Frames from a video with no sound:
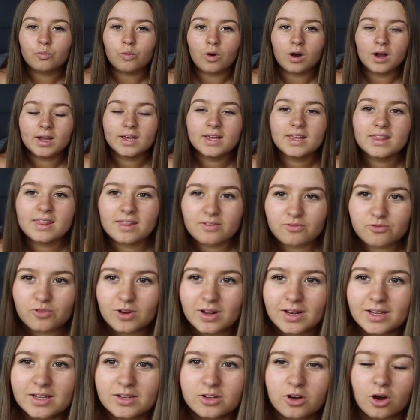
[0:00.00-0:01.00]
Why is it
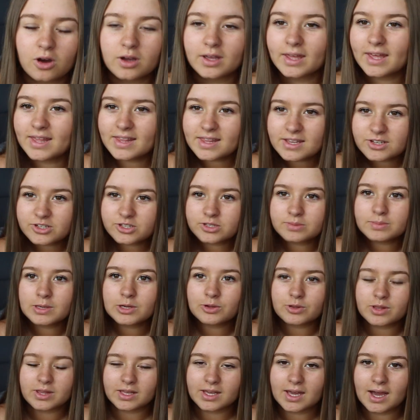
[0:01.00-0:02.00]
really dark? Is it just me or
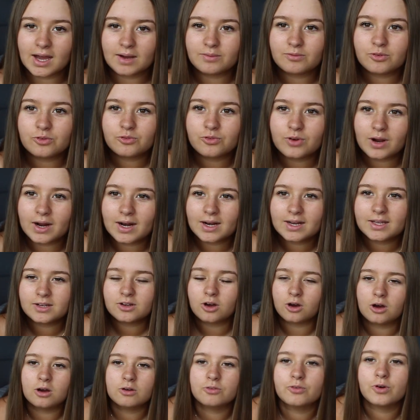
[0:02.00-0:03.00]
is the camera really
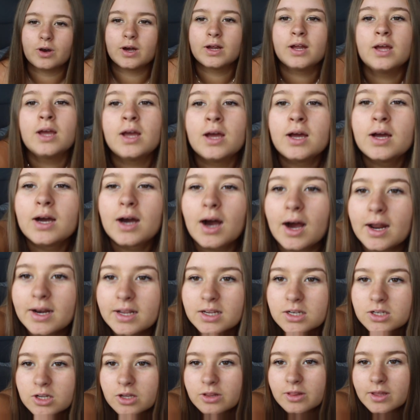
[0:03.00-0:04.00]
dark? Right, I
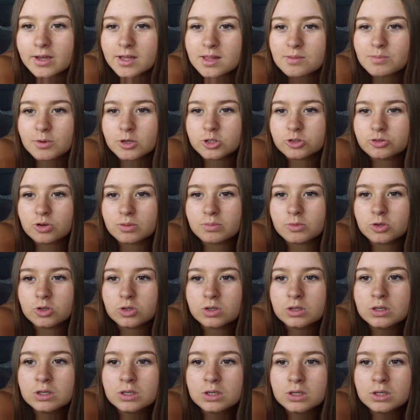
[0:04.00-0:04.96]
need to turn the exposure up more.